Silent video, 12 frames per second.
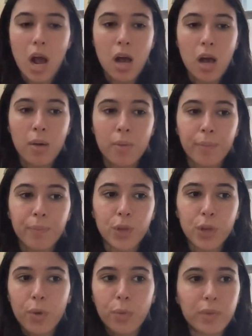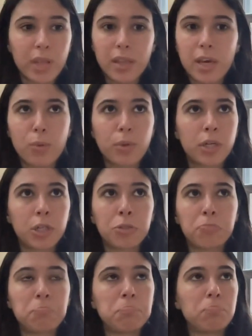They
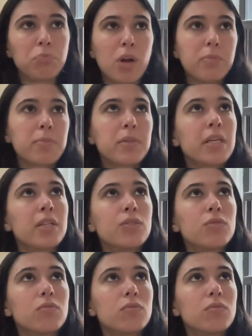were probably